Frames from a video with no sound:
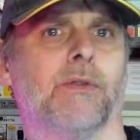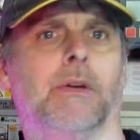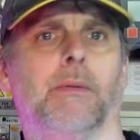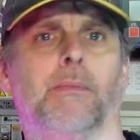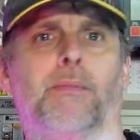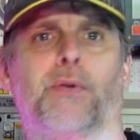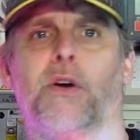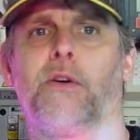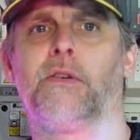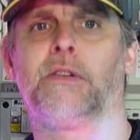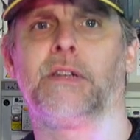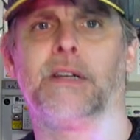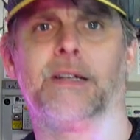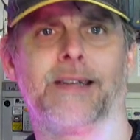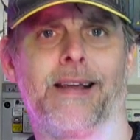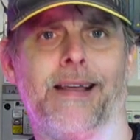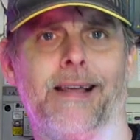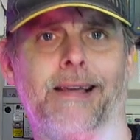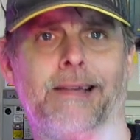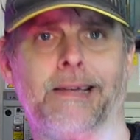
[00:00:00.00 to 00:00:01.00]
and Proteus
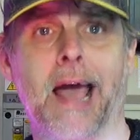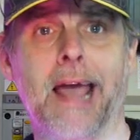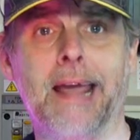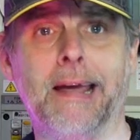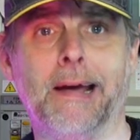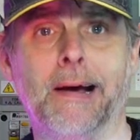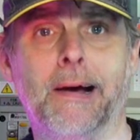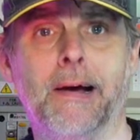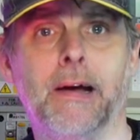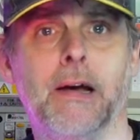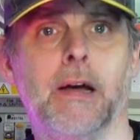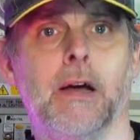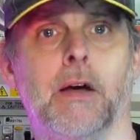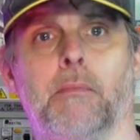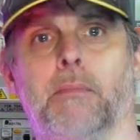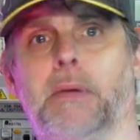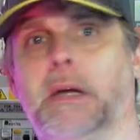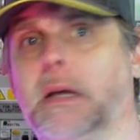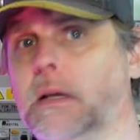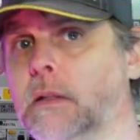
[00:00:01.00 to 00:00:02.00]
Gaia
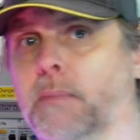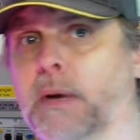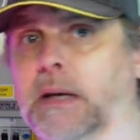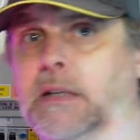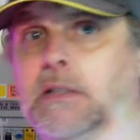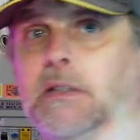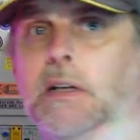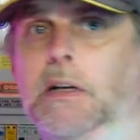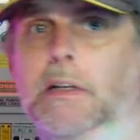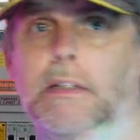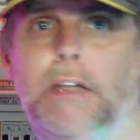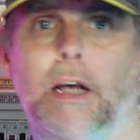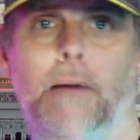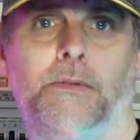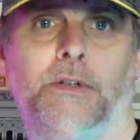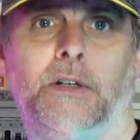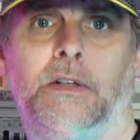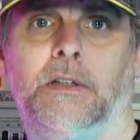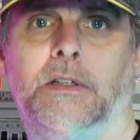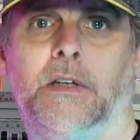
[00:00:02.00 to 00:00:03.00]
being the best
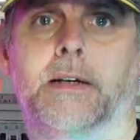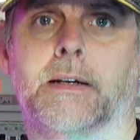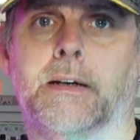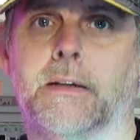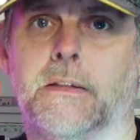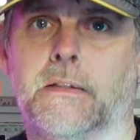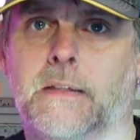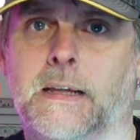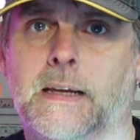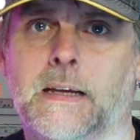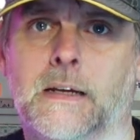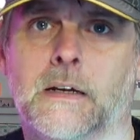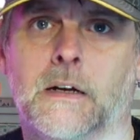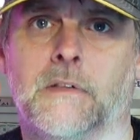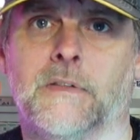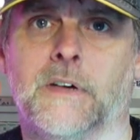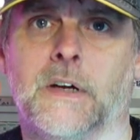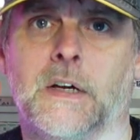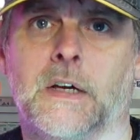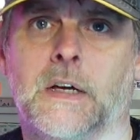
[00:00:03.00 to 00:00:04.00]
exceptions I can think
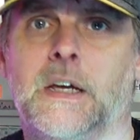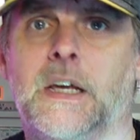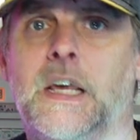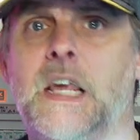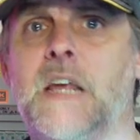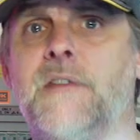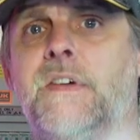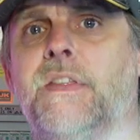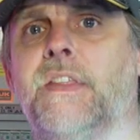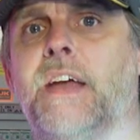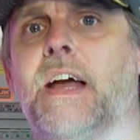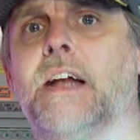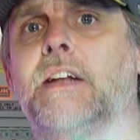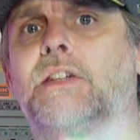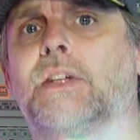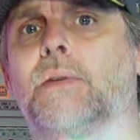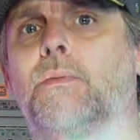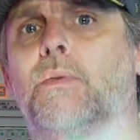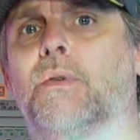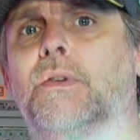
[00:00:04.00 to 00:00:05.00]
of. Even then,
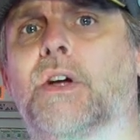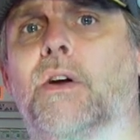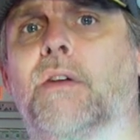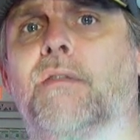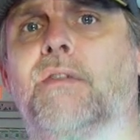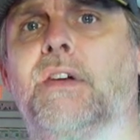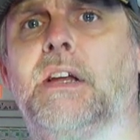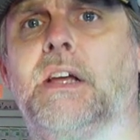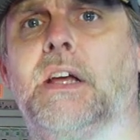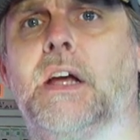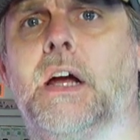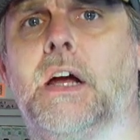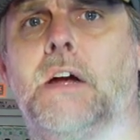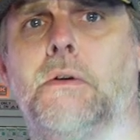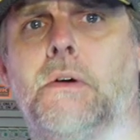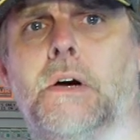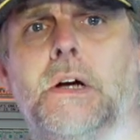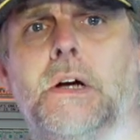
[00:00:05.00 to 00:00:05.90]
someone's got a video, I